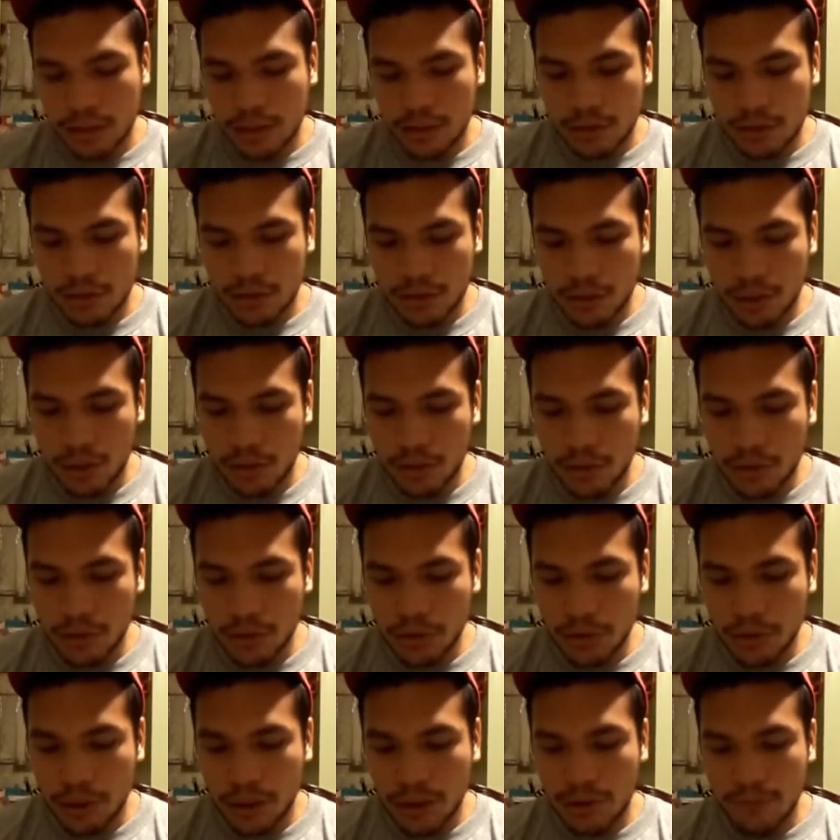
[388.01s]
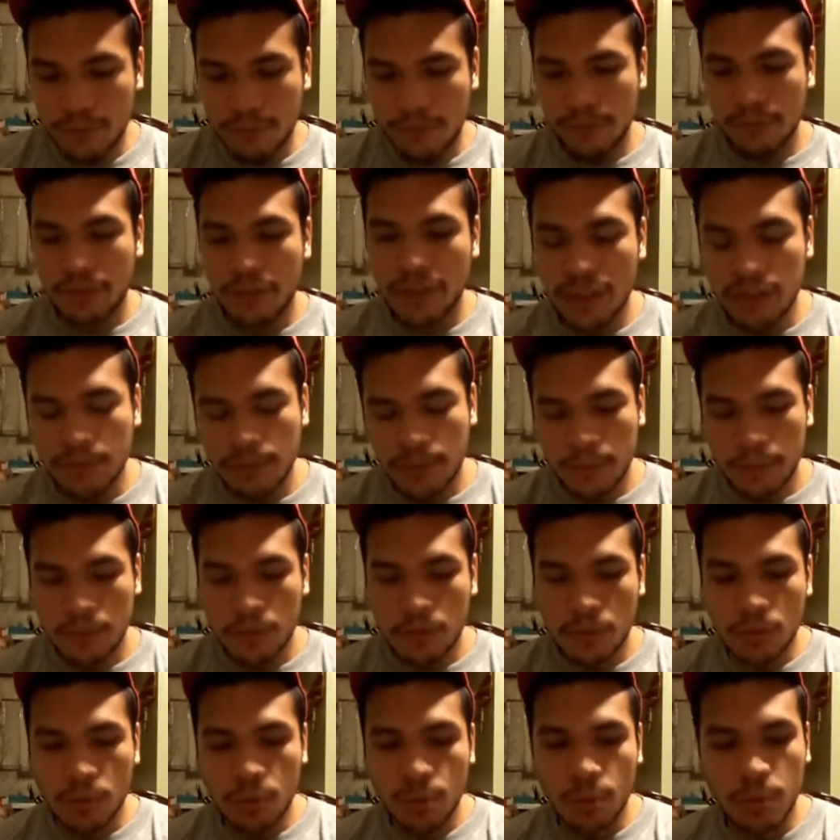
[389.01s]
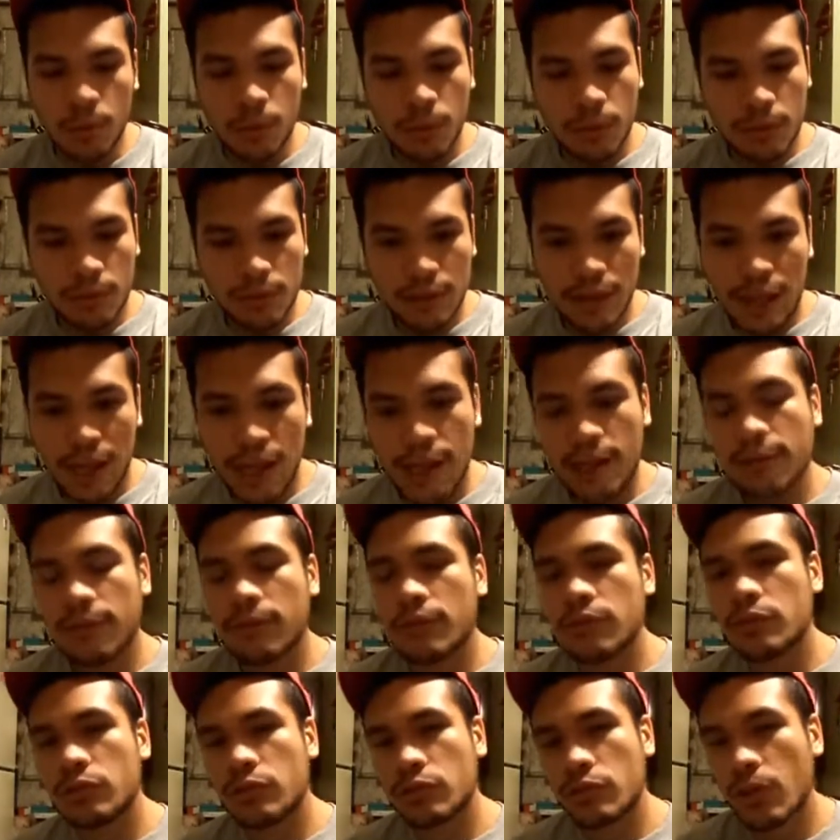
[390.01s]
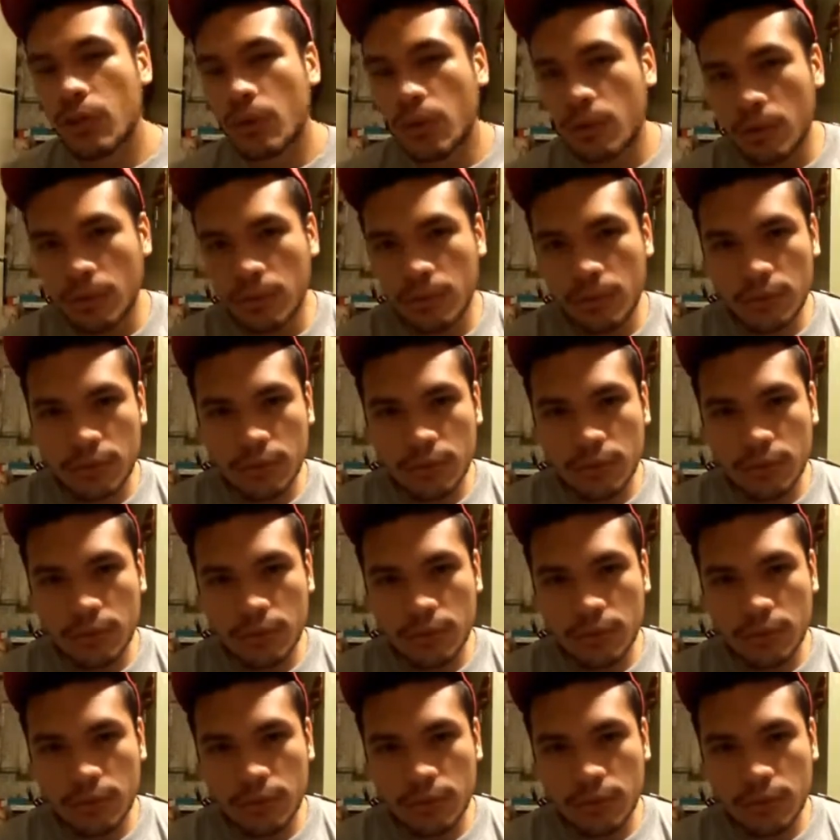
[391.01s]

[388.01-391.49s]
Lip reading: So you have these people who have control,